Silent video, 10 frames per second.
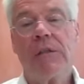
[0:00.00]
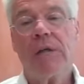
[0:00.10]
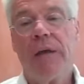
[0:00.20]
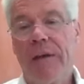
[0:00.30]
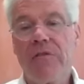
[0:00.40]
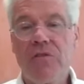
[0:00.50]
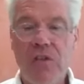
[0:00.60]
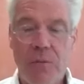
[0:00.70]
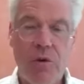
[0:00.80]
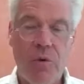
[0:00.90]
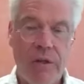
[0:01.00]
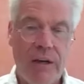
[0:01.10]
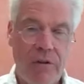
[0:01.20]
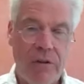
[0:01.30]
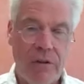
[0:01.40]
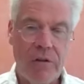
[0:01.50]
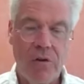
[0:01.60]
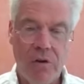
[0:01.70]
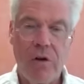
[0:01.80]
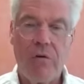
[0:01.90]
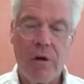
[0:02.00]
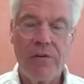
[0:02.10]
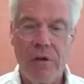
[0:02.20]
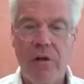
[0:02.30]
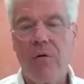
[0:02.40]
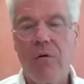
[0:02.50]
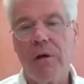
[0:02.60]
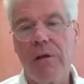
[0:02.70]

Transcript: and then subsequently everything that could go wrong did go wrong.